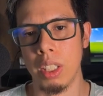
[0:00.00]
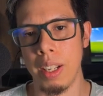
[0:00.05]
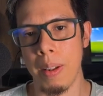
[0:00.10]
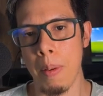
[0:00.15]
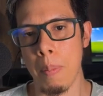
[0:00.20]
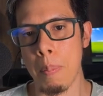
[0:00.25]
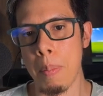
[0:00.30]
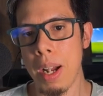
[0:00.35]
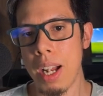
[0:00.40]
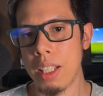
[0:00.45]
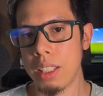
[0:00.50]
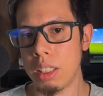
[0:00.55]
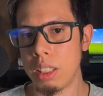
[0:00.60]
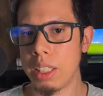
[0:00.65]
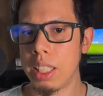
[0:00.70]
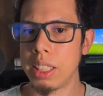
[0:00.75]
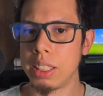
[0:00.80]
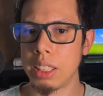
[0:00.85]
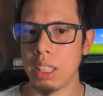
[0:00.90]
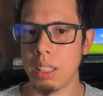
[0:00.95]
But
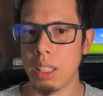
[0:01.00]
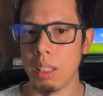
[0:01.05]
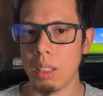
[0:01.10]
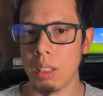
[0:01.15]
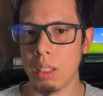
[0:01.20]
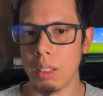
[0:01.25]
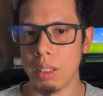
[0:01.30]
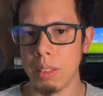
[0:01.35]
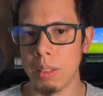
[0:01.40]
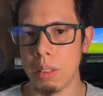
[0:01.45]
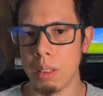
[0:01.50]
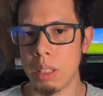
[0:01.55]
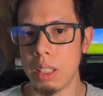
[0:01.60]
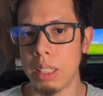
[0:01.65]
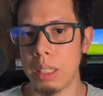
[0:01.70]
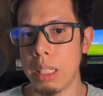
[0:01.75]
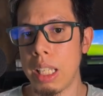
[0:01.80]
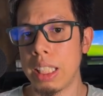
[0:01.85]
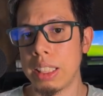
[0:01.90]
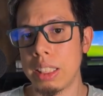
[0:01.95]
there is
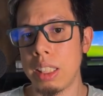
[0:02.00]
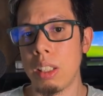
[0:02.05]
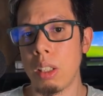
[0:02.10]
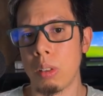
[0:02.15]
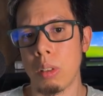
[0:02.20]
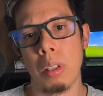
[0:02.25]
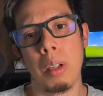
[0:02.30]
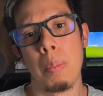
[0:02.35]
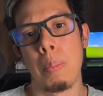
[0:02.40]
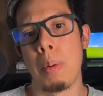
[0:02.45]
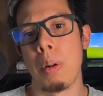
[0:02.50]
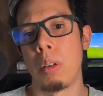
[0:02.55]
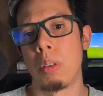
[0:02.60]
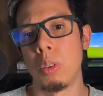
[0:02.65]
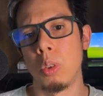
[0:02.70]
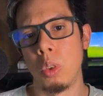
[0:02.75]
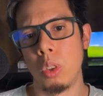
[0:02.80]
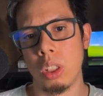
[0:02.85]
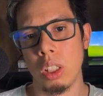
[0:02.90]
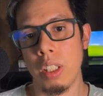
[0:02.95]
another
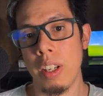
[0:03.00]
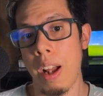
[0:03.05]
approach